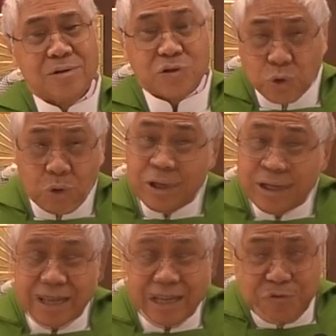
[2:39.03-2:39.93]
So
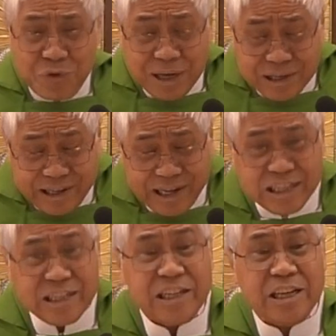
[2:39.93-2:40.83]
if we are
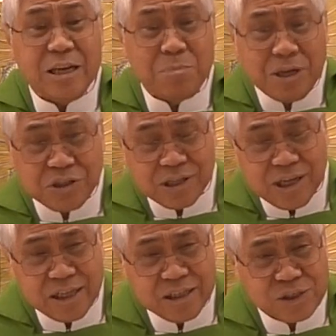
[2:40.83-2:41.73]
created the image
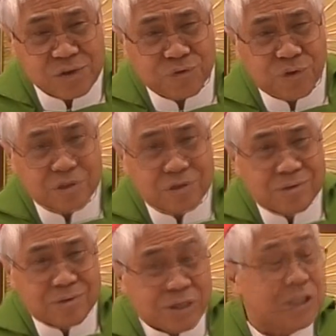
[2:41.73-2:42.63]
and likeness of God,
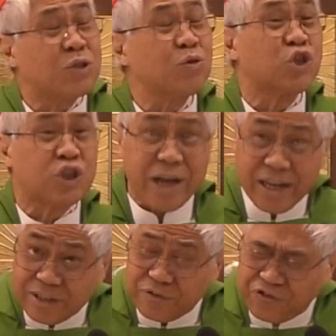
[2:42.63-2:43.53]
which is to
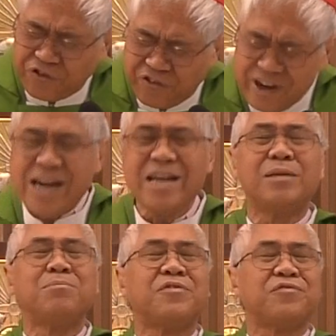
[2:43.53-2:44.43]
share the
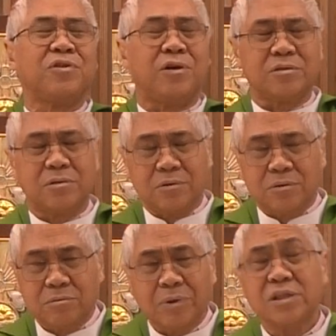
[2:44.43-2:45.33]
freedom of God,
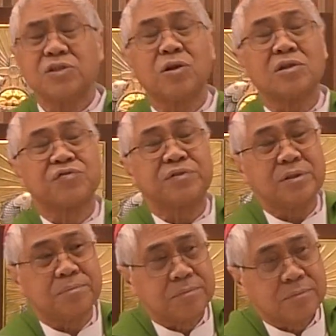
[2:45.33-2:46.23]
what is God's
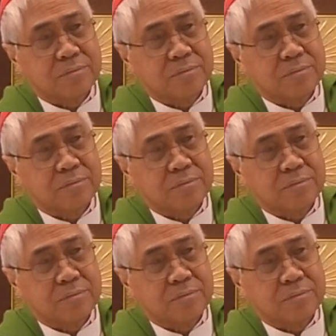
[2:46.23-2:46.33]
freedom?